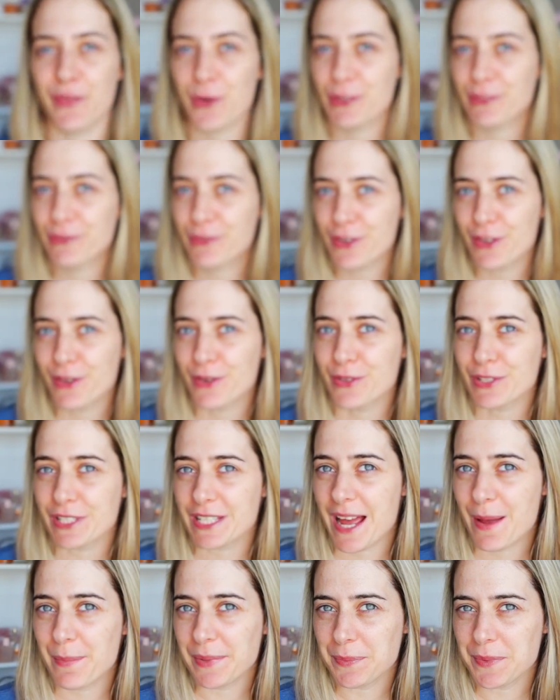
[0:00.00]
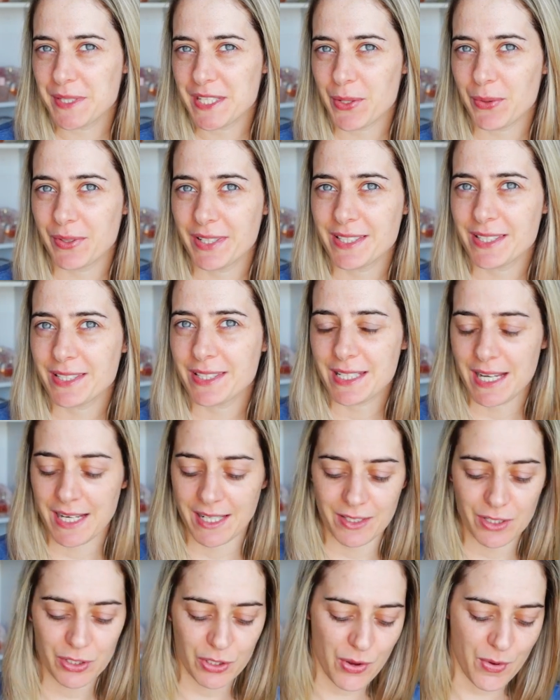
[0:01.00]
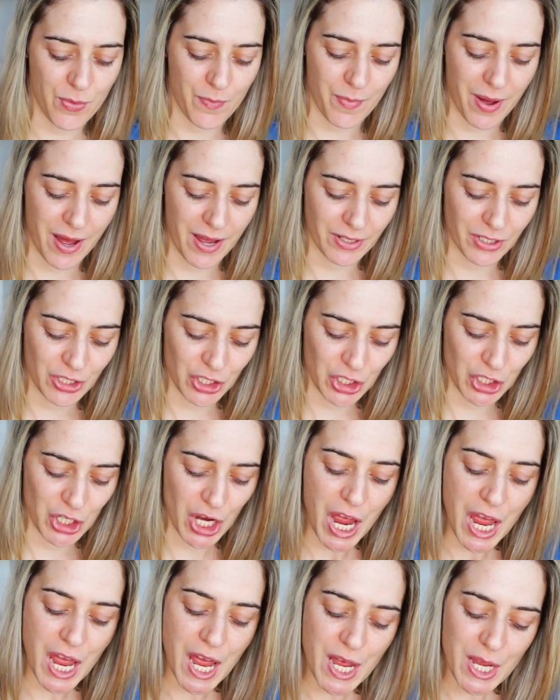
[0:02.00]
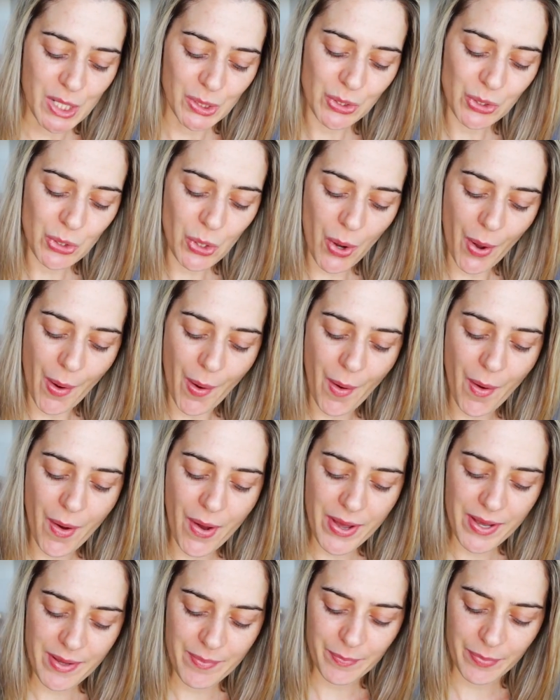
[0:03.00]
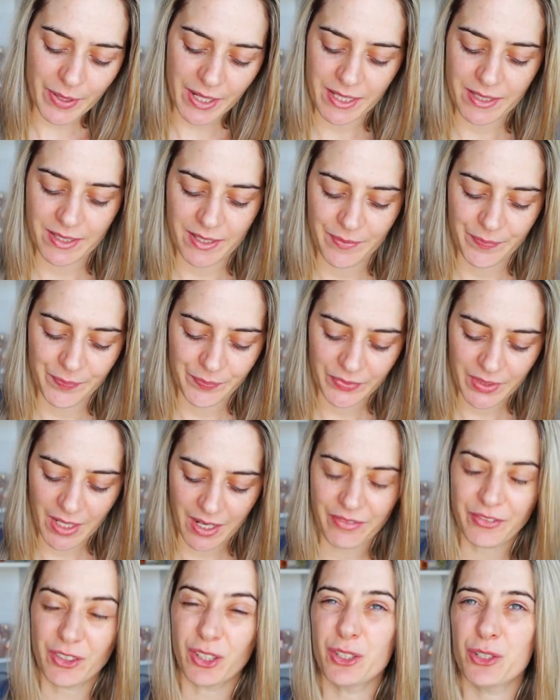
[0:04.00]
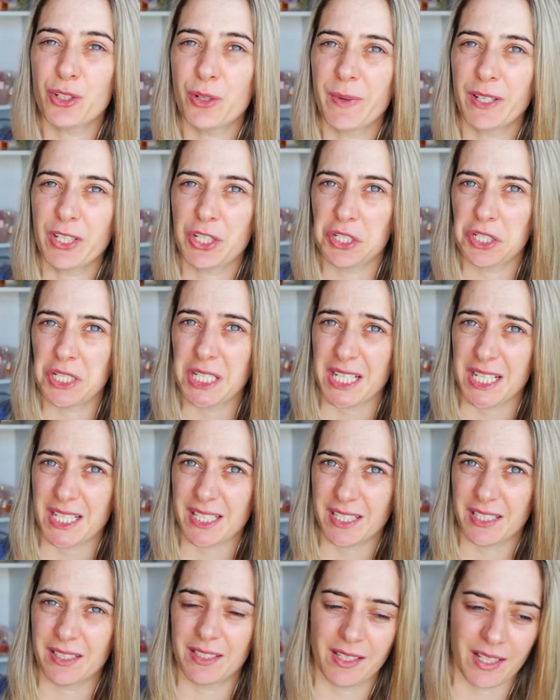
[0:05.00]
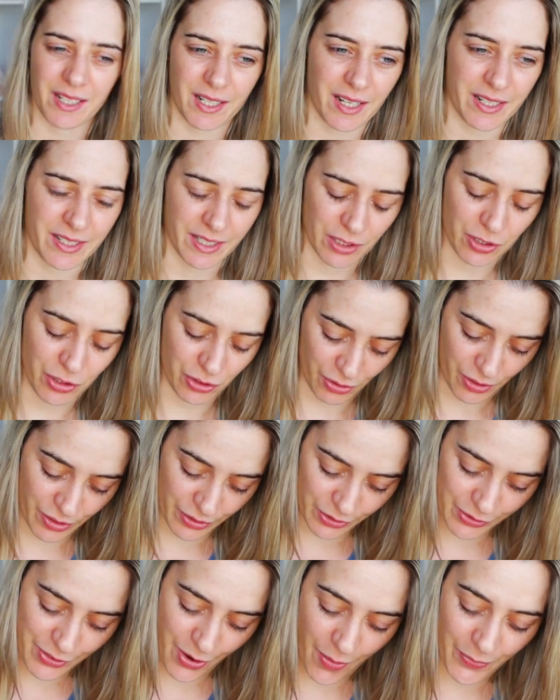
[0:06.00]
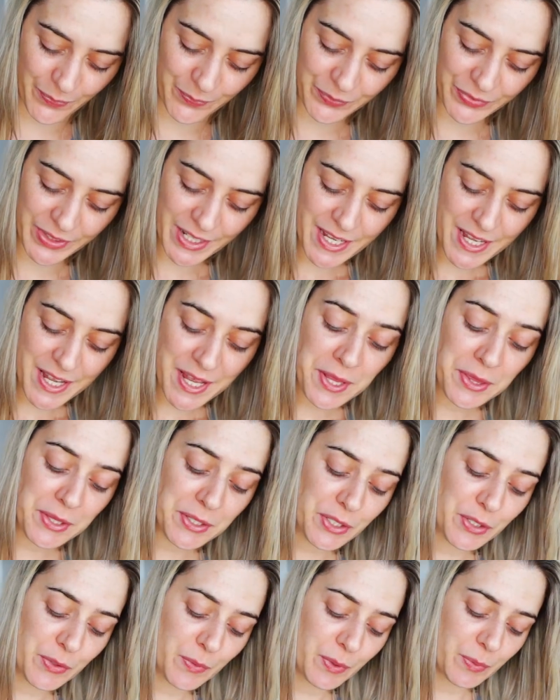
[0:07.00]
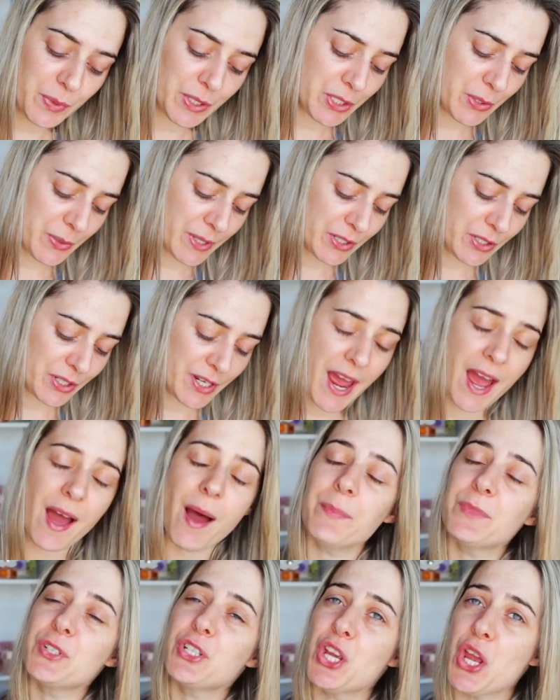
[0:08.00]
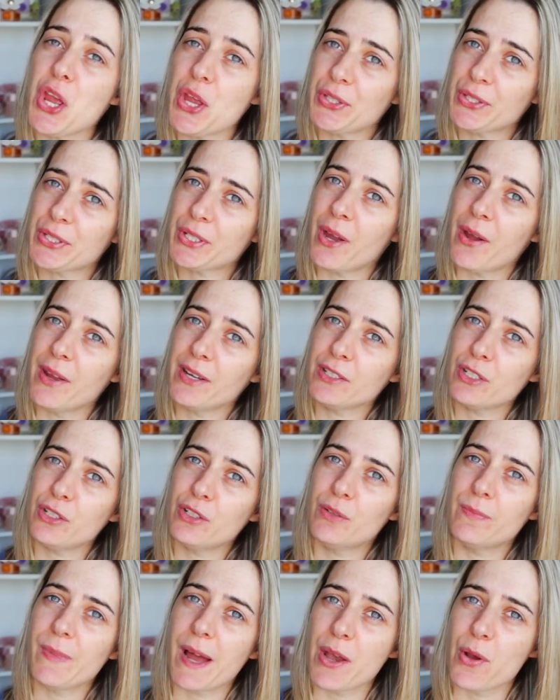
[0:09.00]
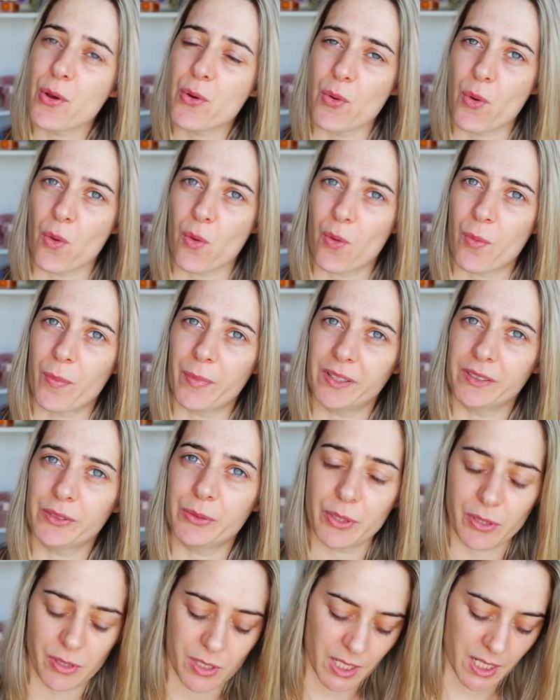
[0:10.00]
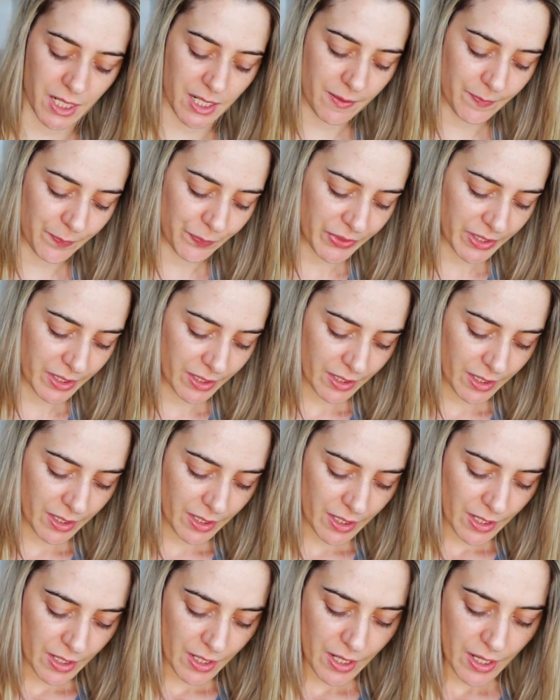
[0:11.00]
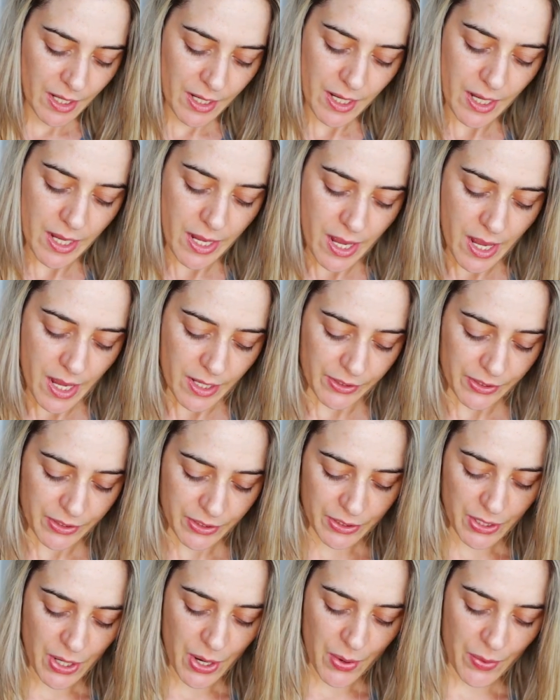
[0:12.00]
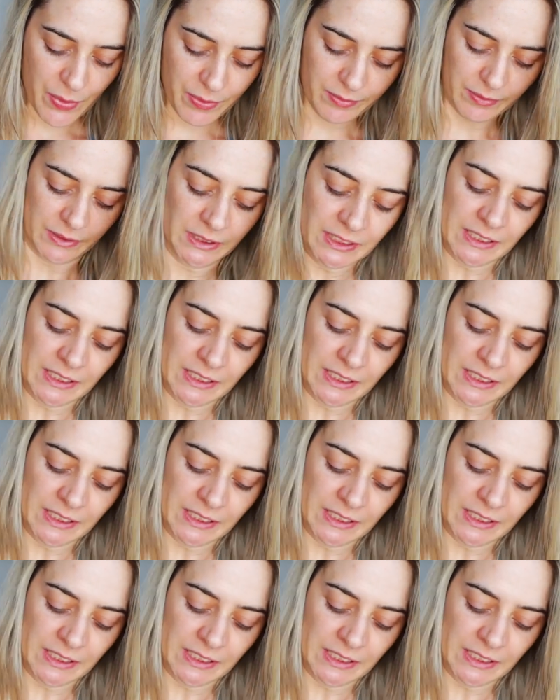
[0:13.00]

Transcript: for it for a long time, and so it's taking so much time, but I've got too much shit that I need to try. So this is what we're doing today. I'm just going to do my normal routine. So